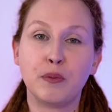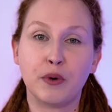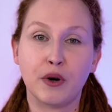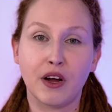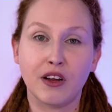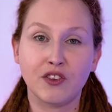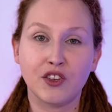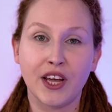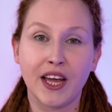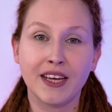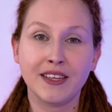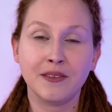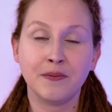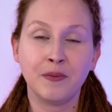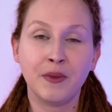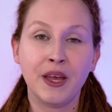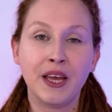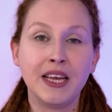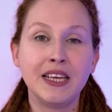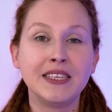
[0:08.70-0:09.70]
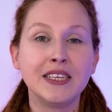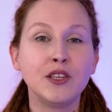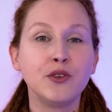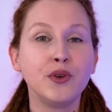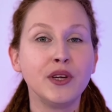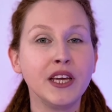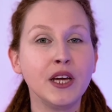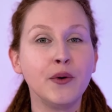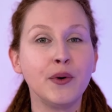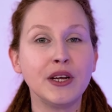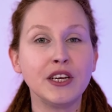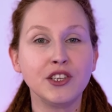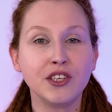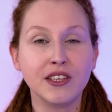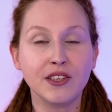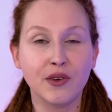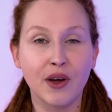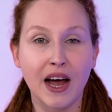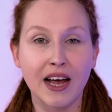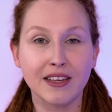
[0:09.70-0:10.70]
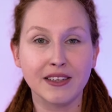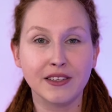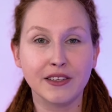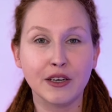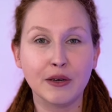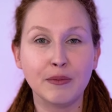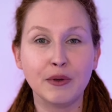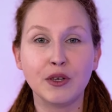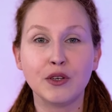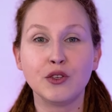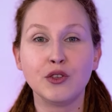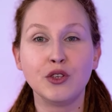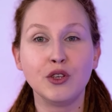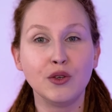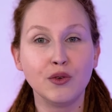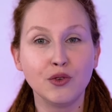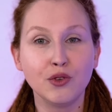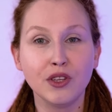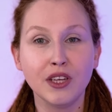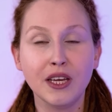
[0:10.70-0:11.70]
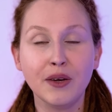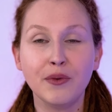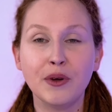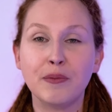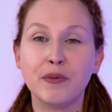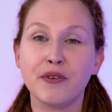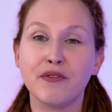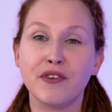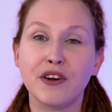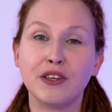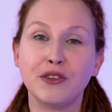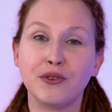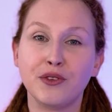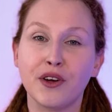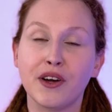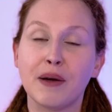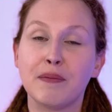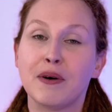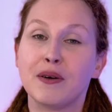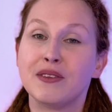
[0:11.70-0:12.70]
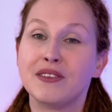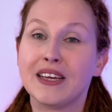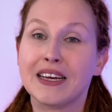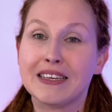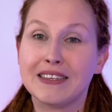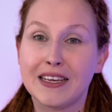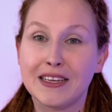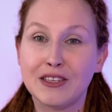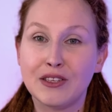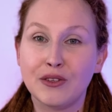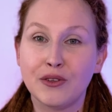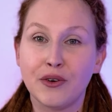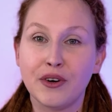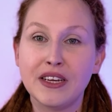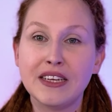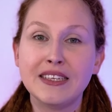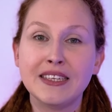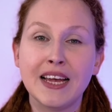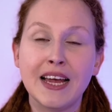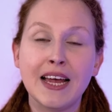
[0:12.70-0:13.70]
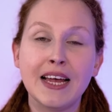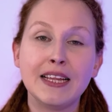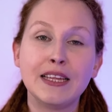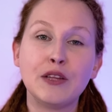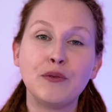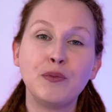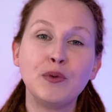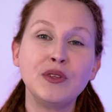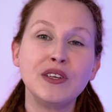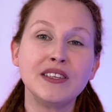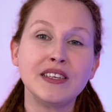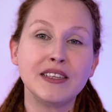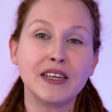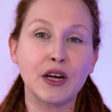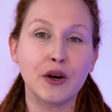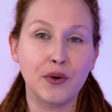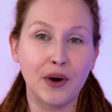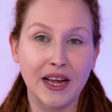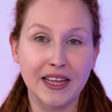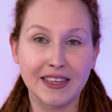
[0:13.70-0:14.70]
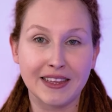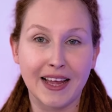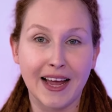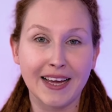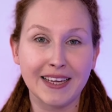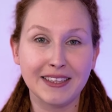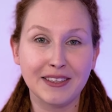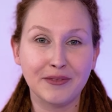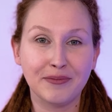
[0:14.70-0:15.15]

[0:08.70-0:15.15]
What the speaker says: project. It's a tricky question to answer because usually we prefer to talk about success stories that put us in a great light.